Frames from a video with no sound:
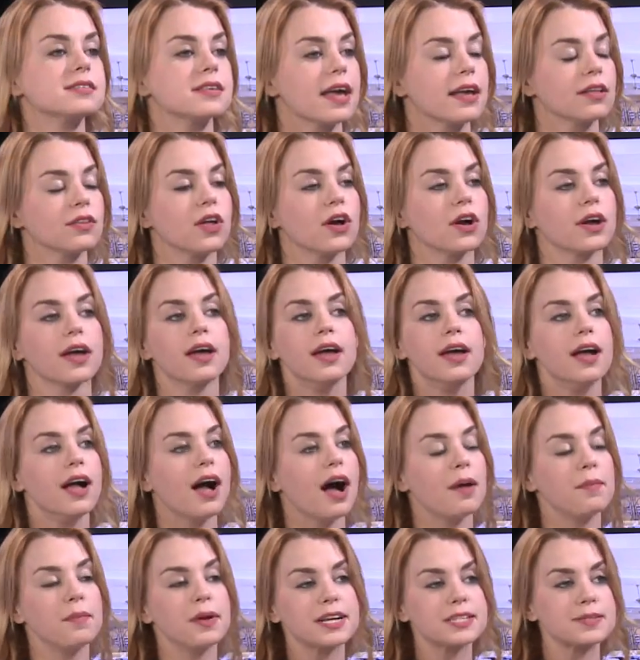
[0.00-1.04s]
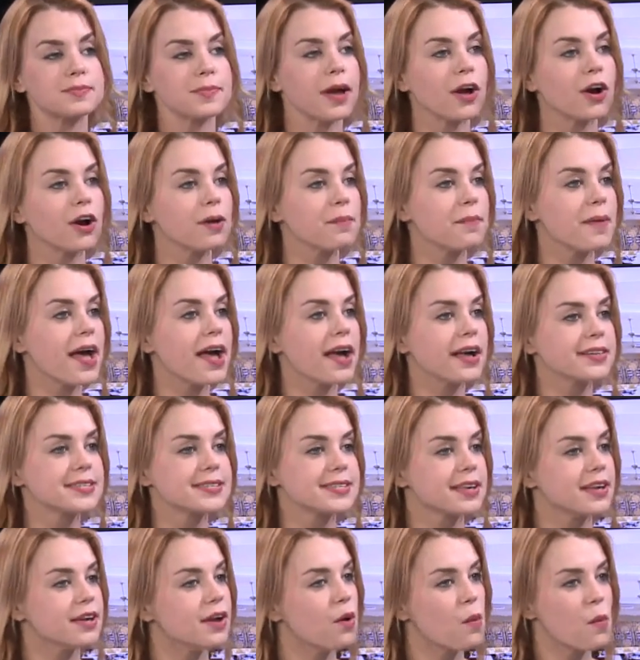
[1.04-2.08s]
saying, look, I mixed my heart
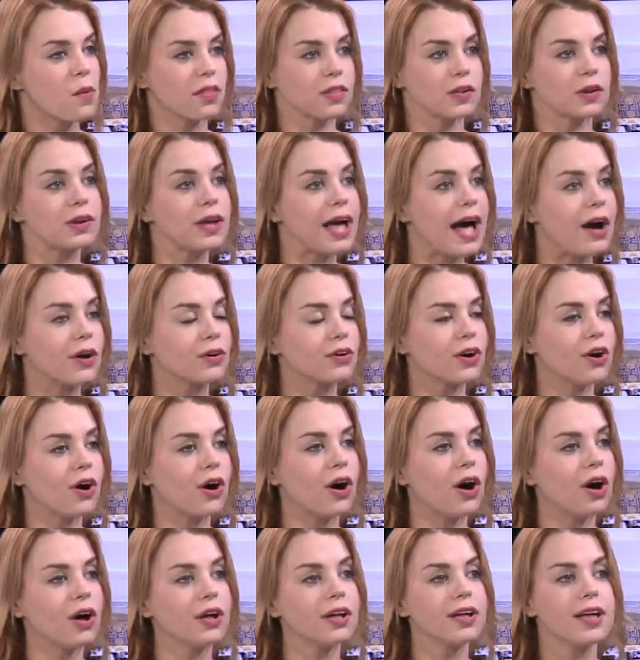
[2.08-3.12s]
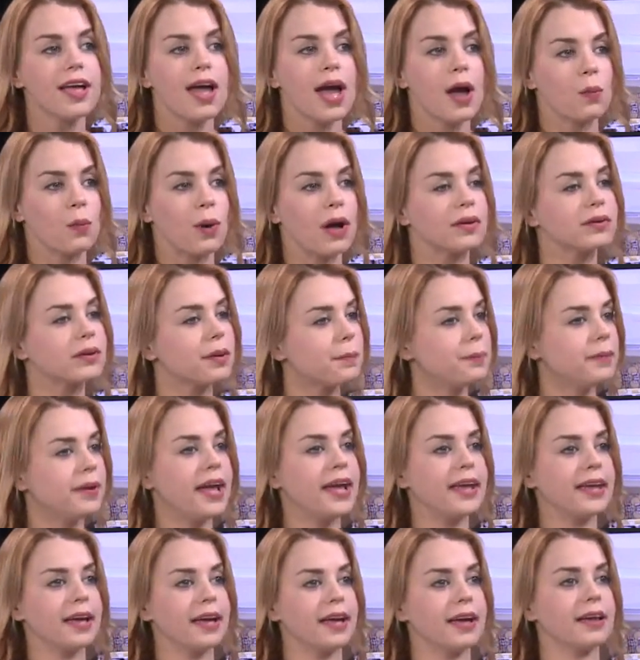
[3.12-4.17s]
meds with a little alcohol, wound up
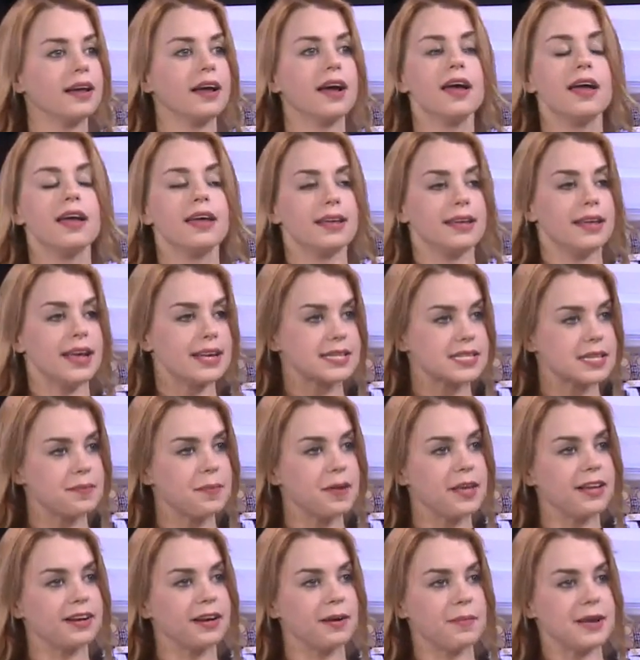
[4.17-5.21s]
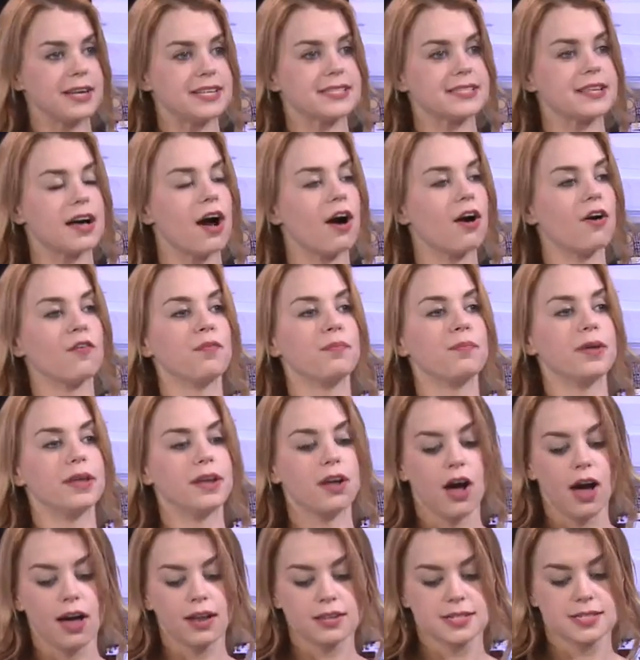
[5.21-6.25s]
naked. Yes, I peed on myself,
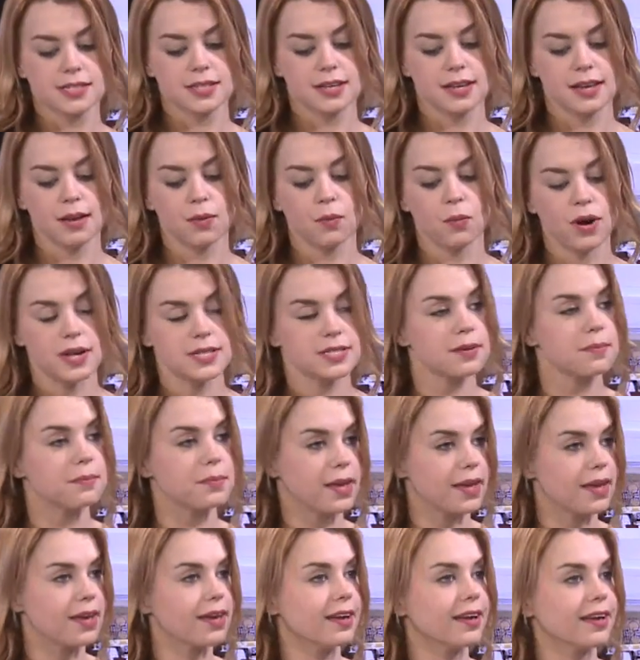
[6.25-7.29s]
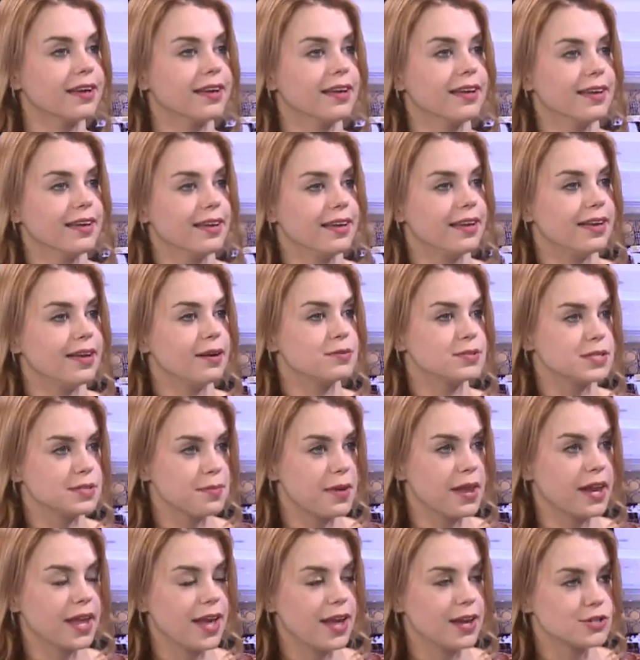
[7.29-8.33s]
but honestly, it wasn't me. It was the
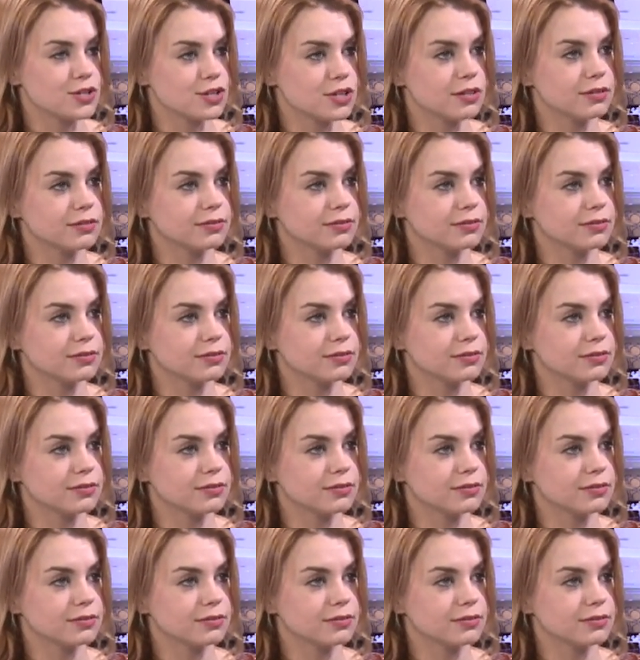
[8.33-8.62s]
medication.